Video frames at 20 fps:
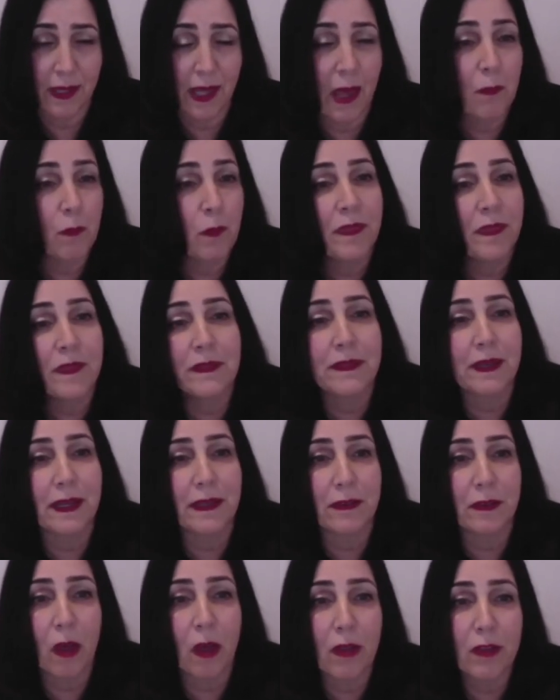And with the
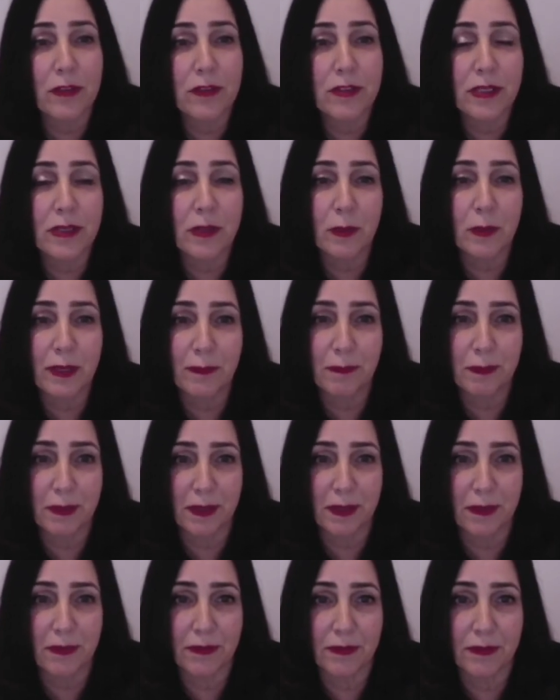technology that we have
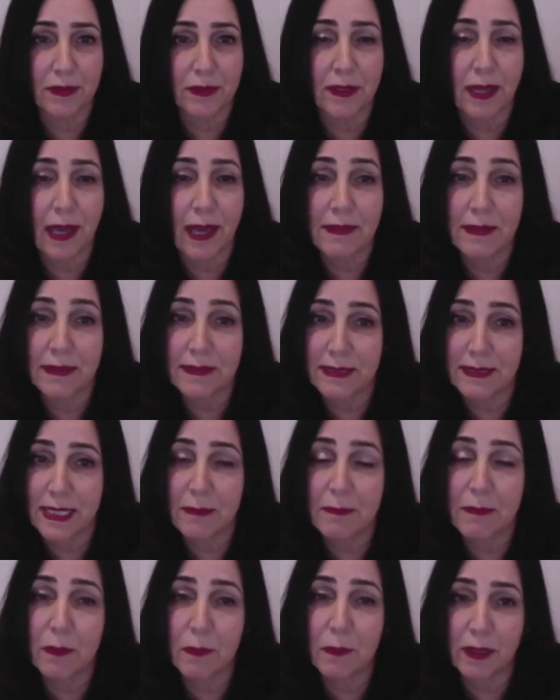built and the
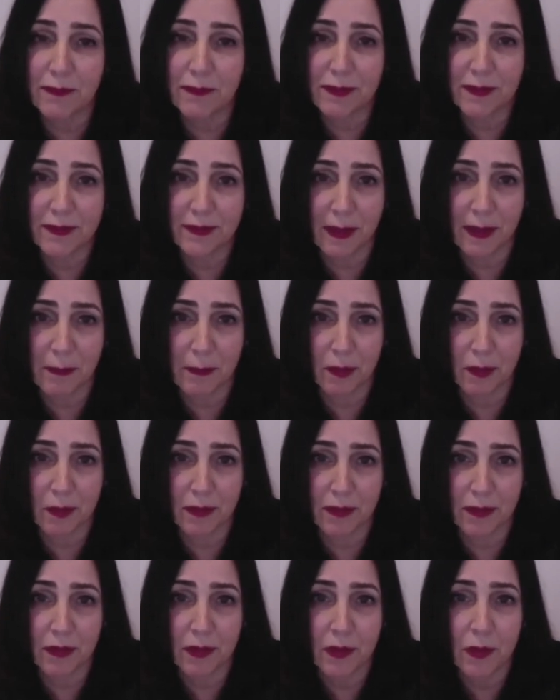team that we have
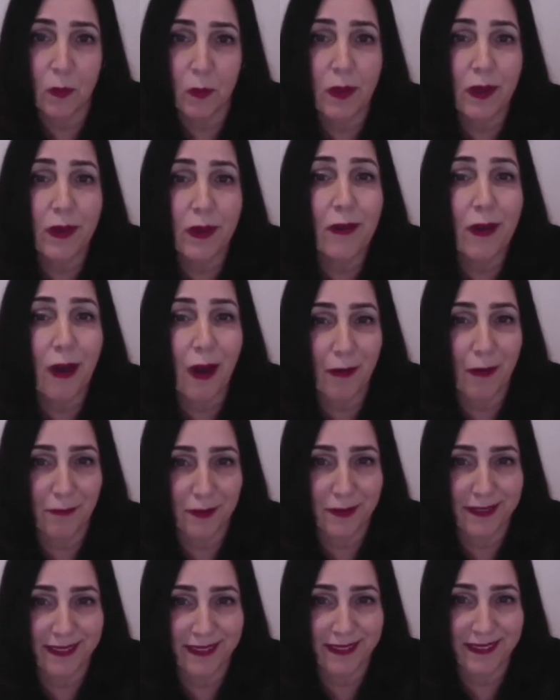assembled, we are
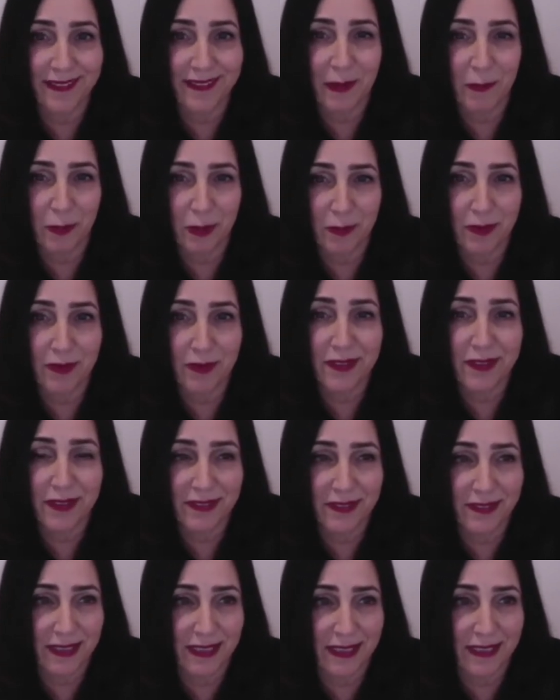confident that we will
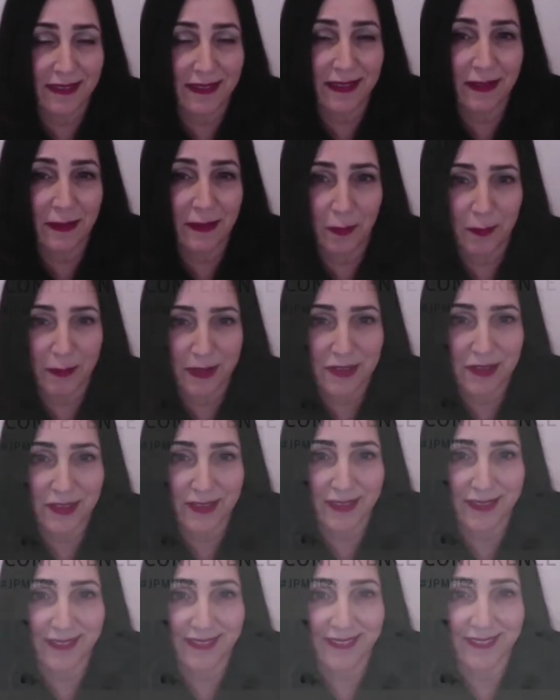succeed in our
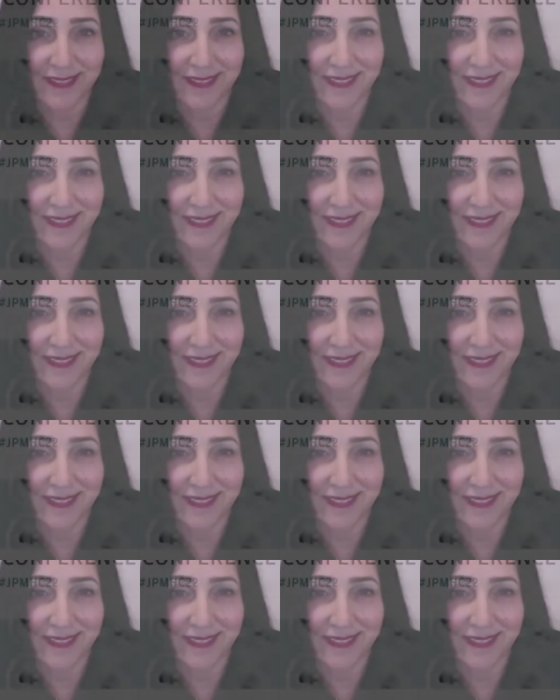mission.